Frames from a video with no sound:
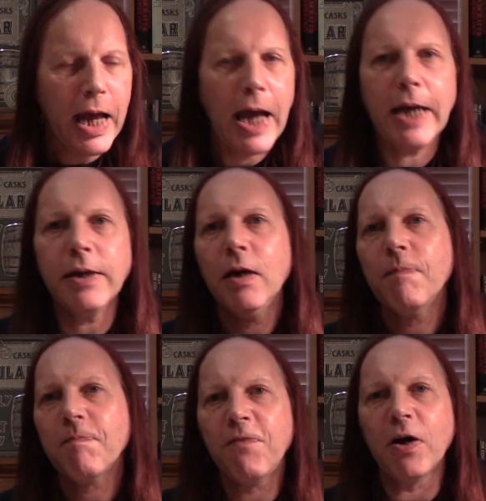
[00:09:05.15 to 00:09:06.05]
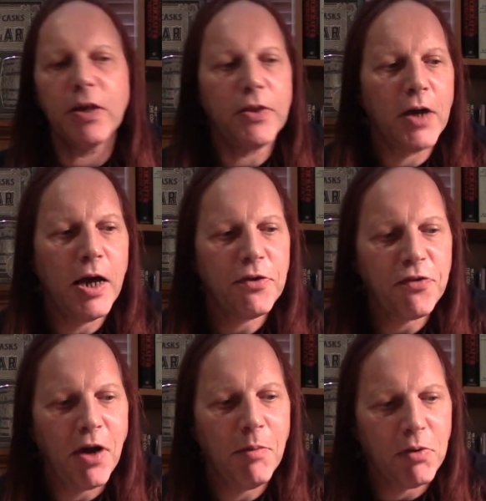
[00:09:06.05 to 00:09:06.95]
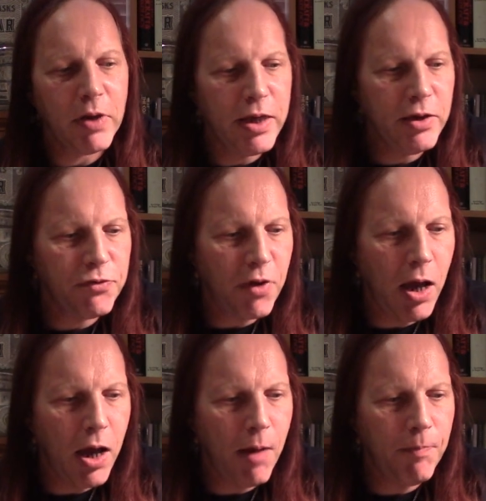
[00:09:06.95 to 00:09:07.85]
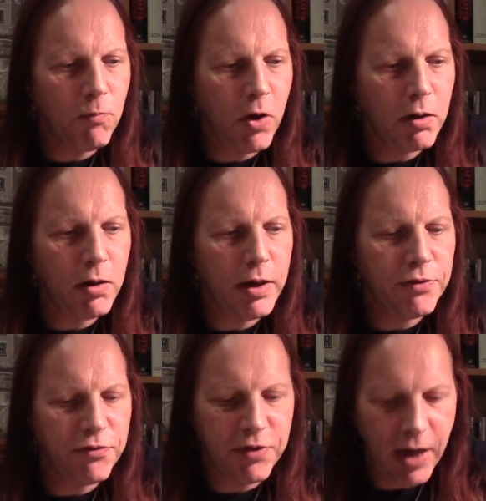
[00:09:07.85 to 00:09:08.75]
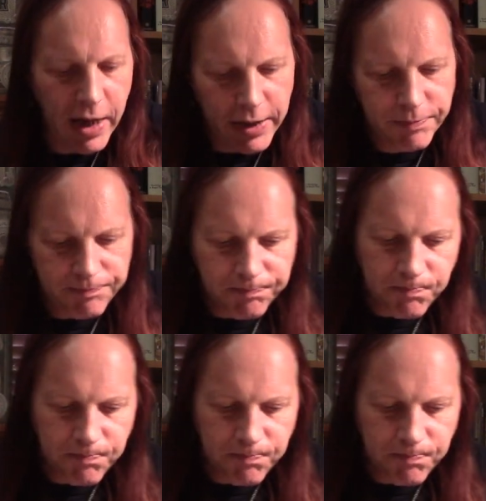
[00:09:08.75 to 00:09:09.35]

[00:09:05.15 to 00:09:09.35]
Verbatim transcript: And finally, the last sample is, well, it's a